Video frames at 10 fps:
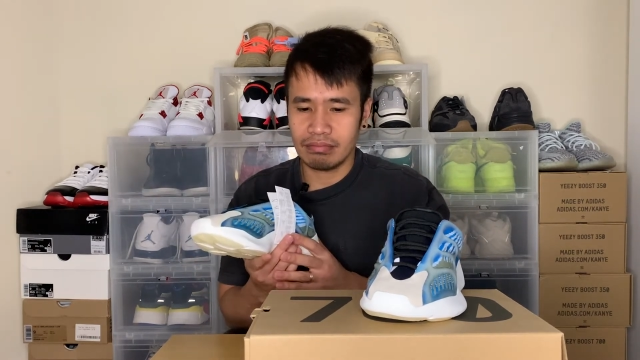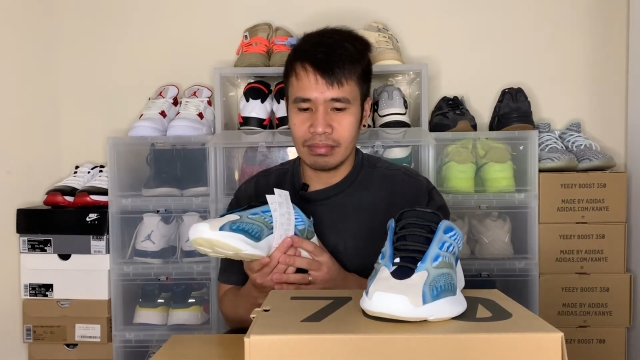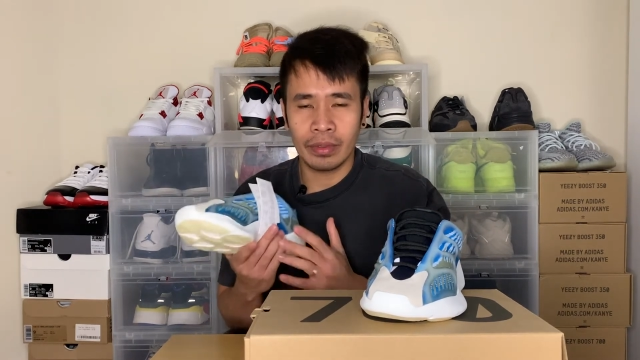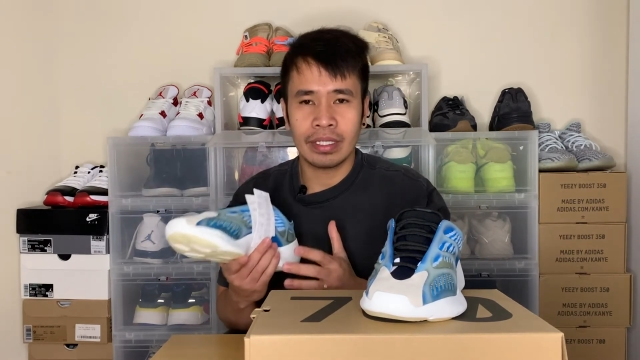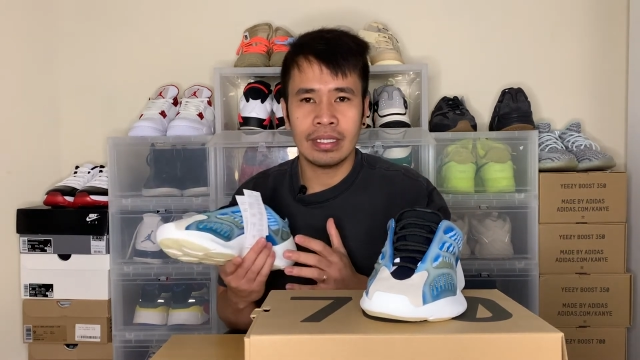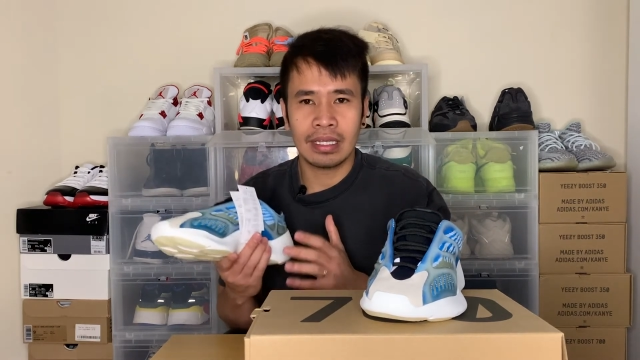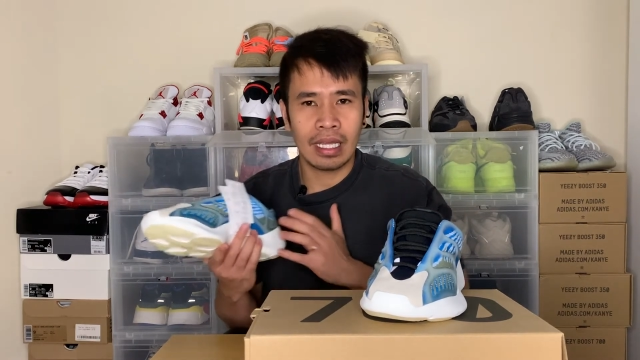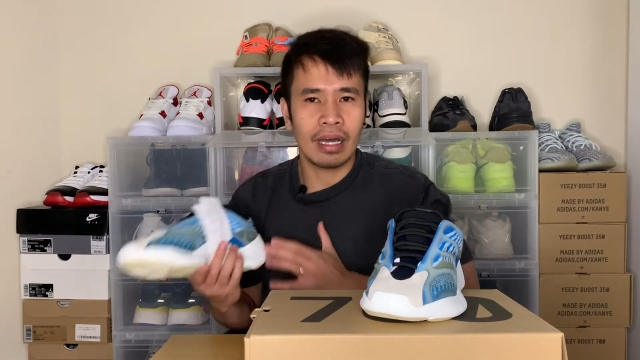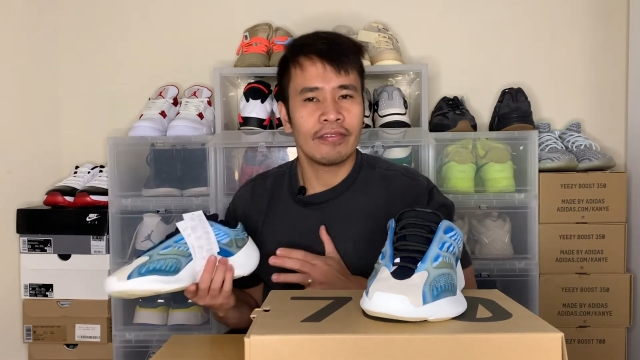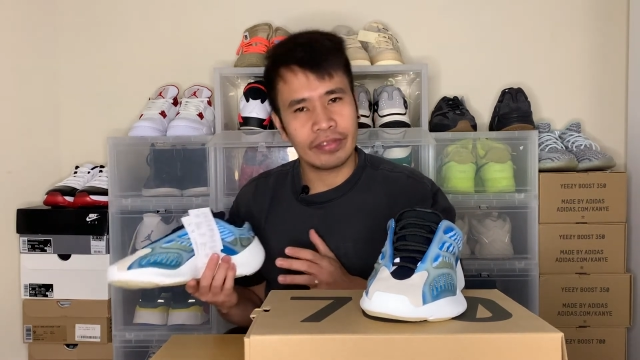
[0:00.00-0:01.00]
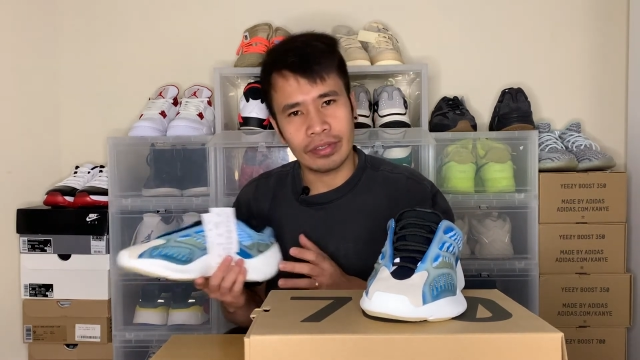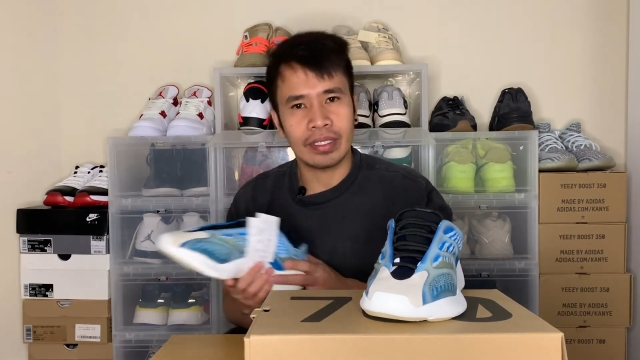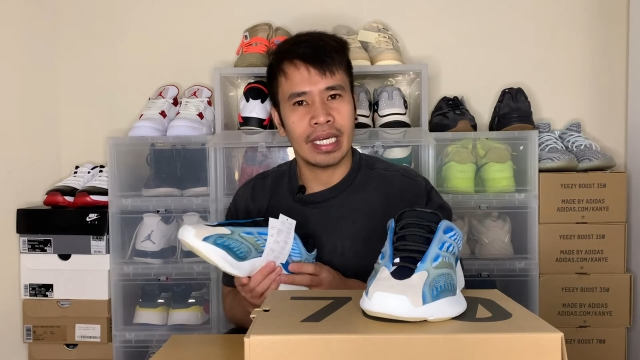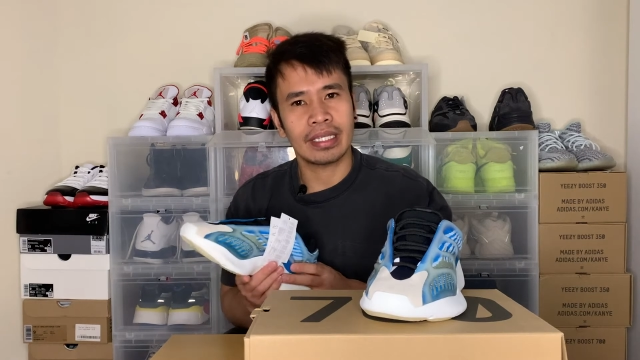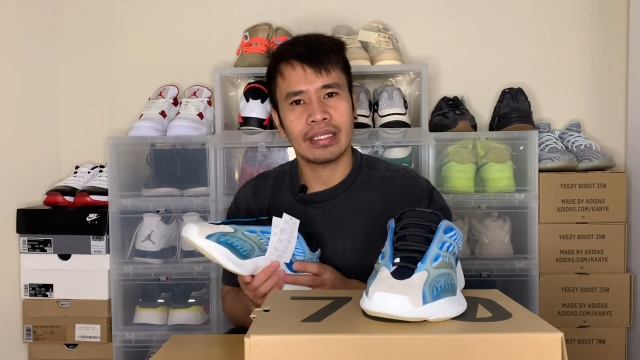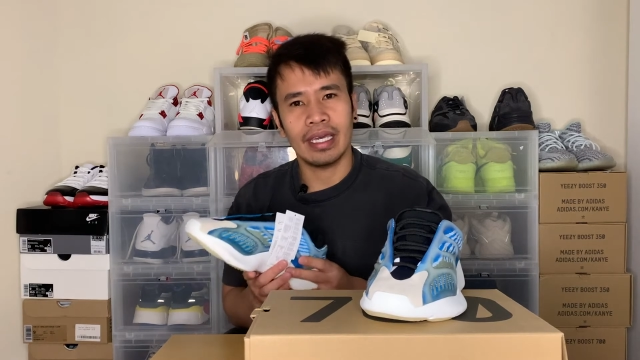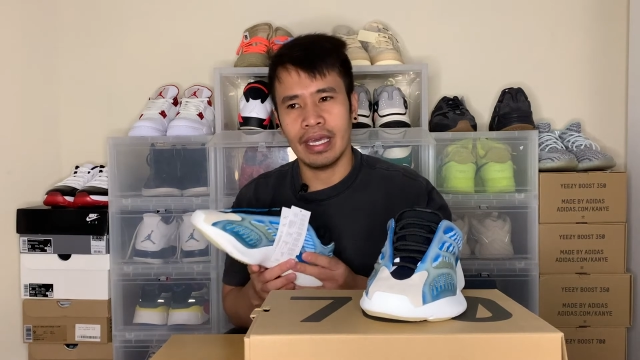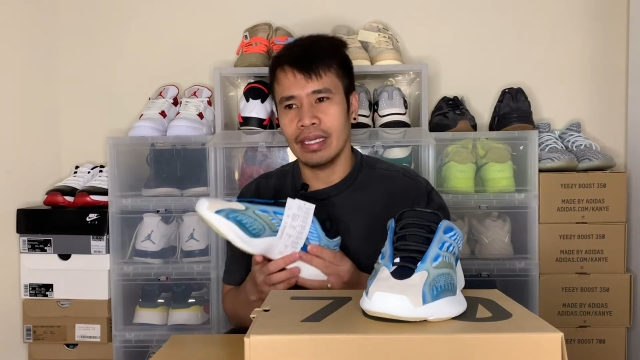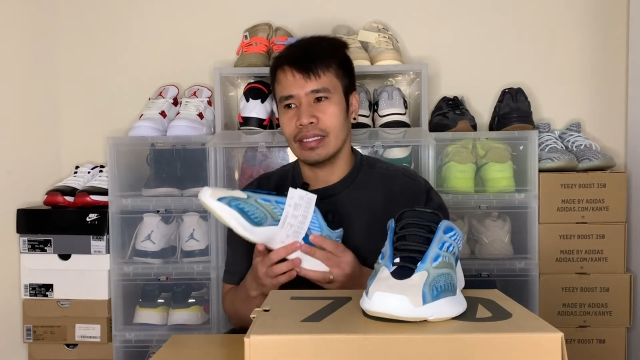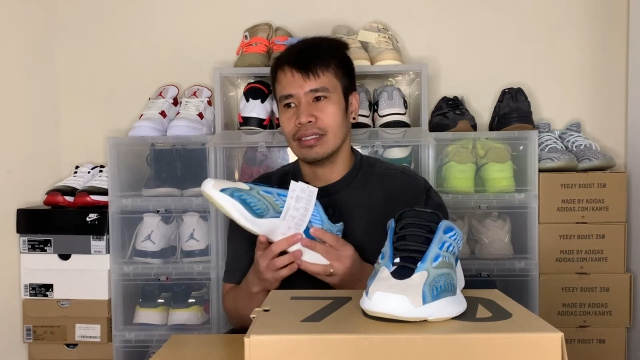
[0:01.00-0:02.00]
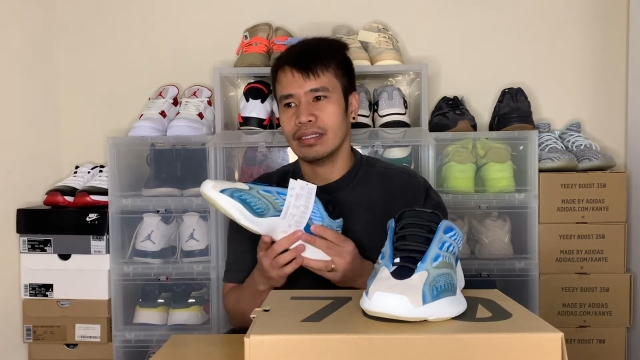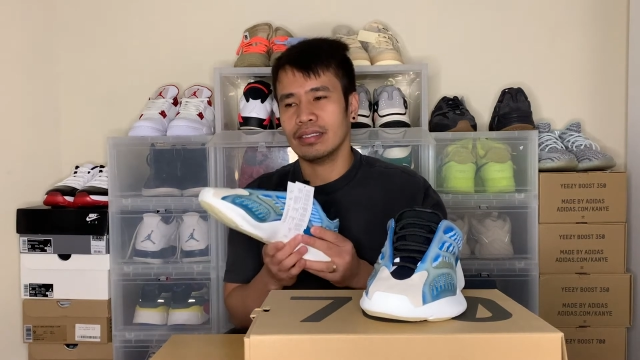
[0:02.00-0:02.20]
would love to get a